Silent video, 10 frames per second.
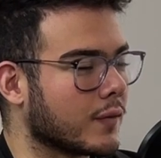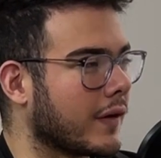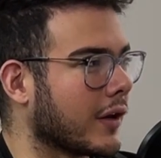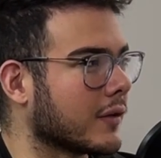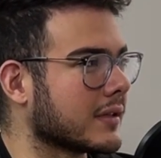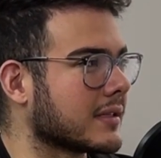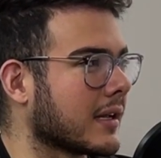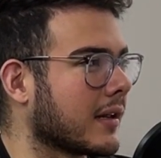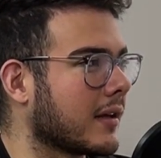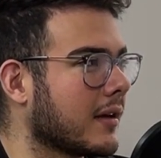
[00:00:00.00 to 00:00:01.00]
videos. It's
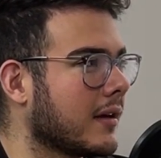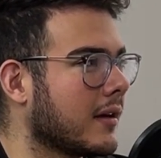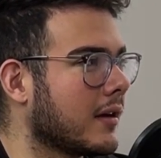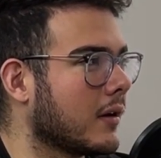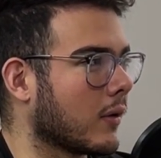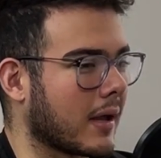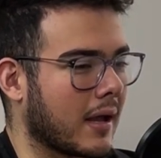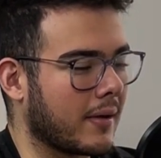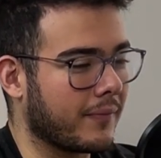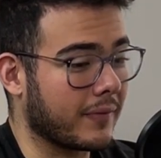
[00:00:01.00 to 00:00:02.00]
like,
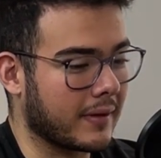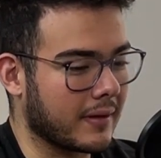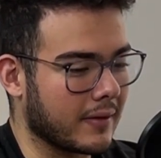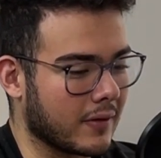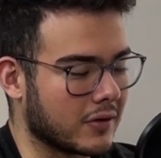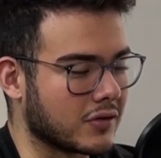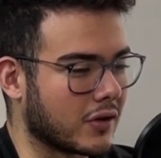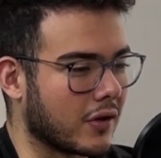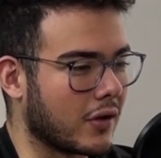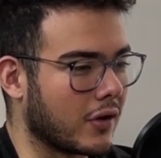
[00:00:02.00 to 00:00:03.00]
okay, there's
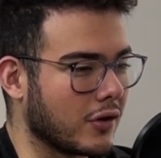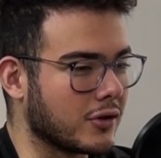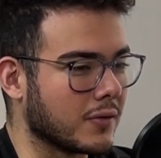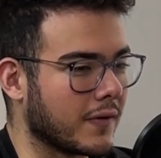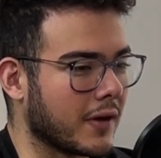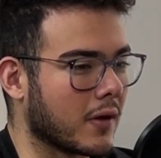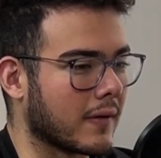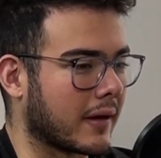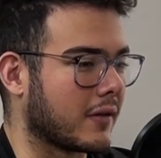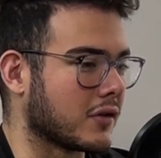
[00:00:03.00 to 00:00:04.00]
another YouTube video,
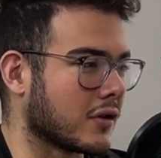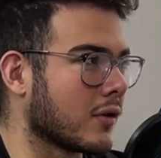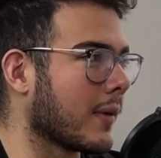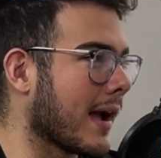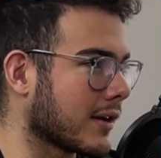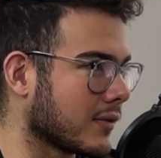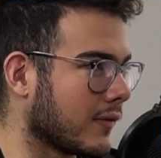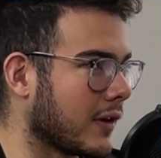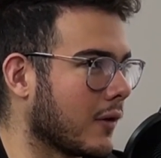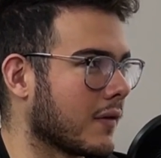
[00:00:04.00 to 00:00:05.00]
like there's another reaction
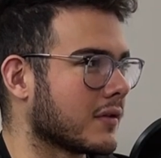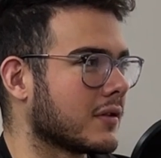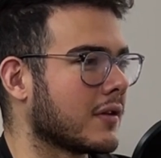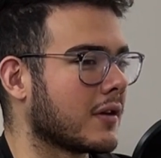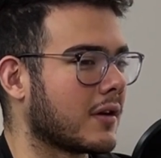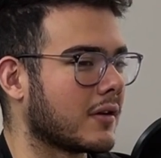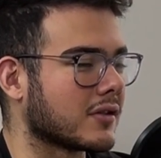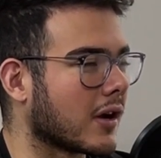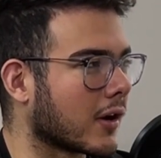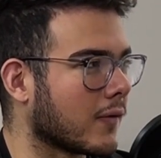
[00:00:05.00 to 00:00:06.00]
video, there's another
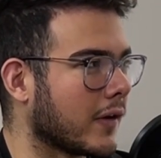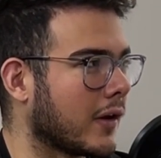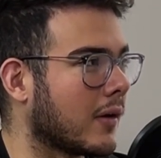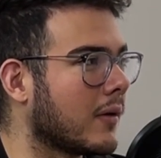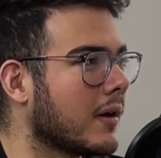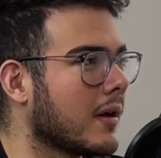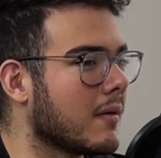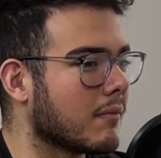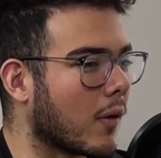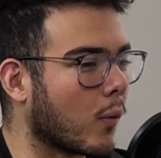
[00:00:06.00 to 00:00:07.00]
soccer video,
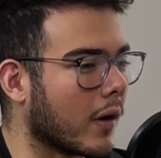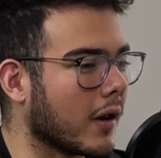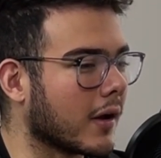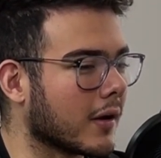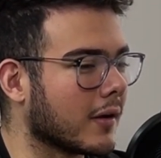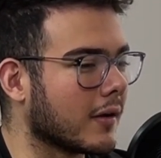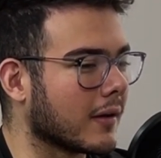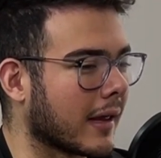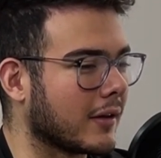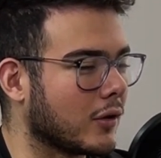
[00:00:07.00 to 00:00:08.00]
but what are you gonna
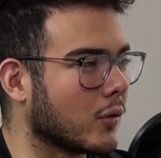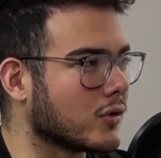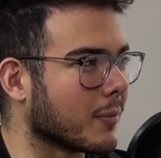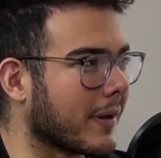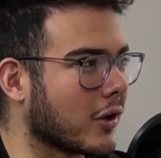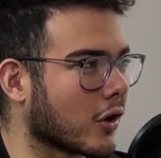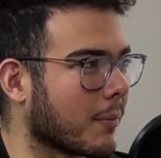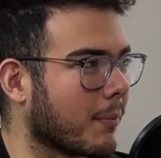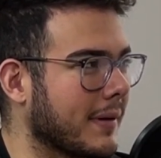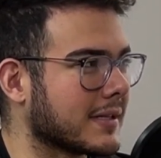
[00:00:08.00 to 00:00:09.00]
like do to make your
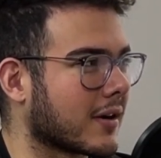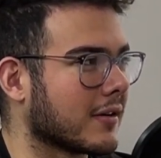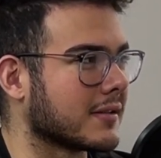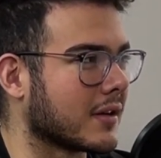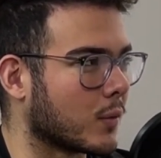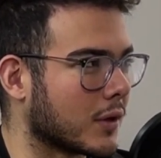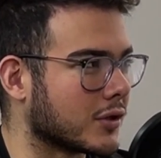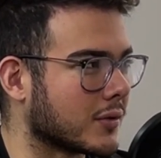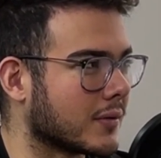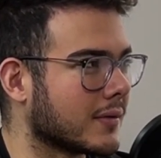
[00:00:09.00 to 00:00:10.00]
piece of content
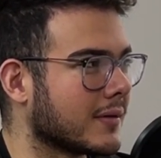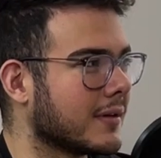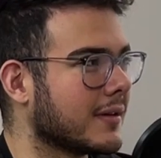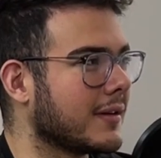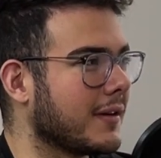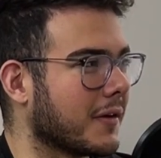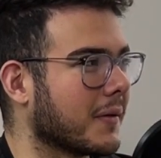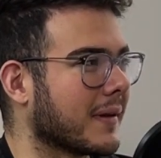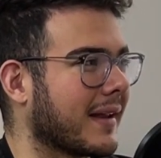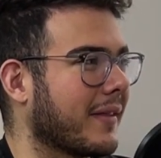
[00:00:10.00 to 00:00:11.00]
original? You know,
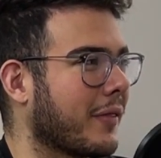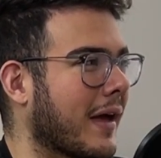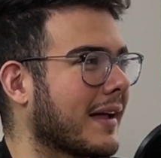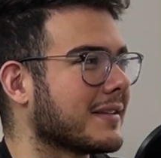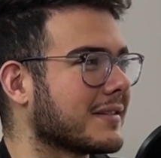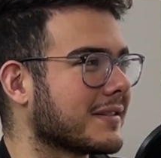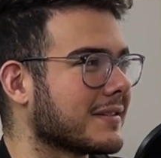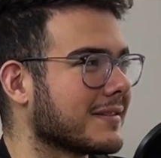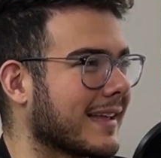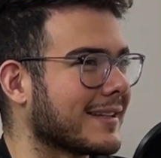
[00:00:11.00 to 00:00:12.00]
like that's
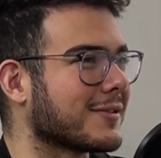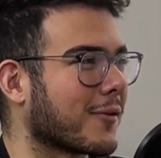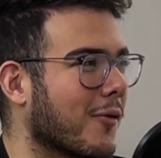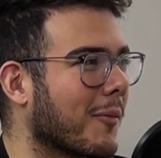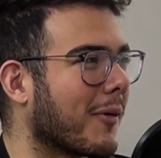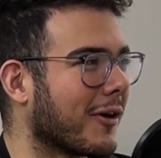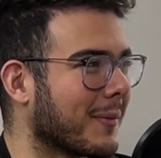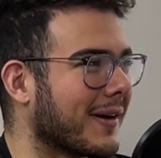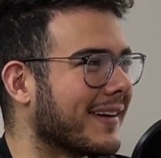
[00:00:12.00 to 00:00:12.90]
the cool part about